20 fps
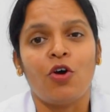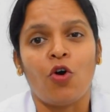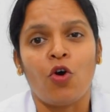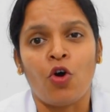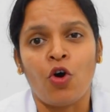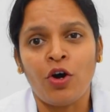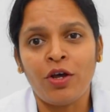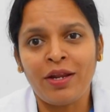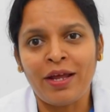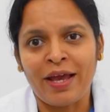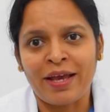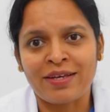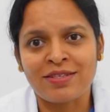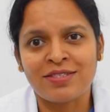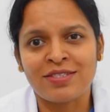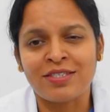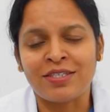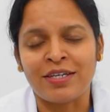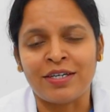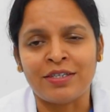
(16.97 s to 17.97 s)
or
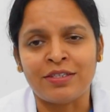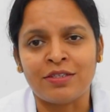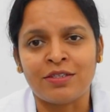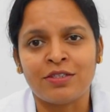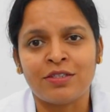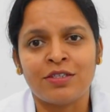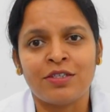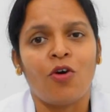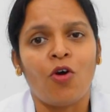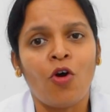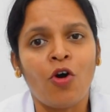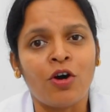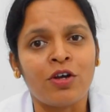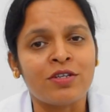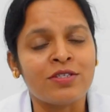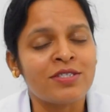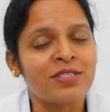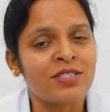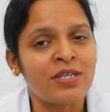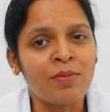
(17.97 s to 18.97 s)
accident or
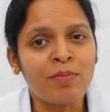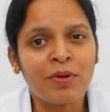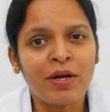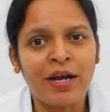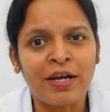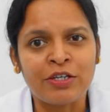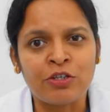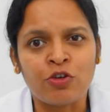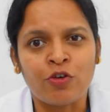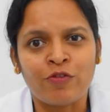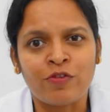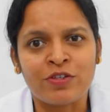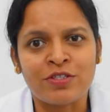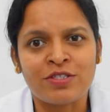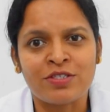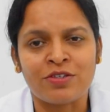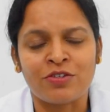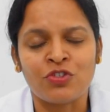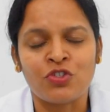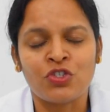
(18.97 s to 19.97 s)
some kind of a
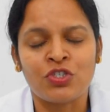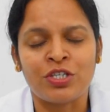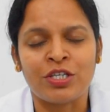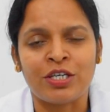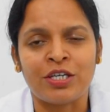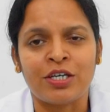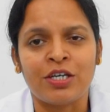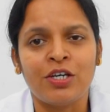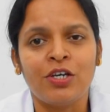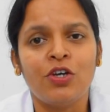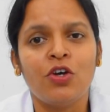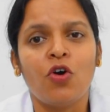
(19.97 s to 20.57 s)
surgery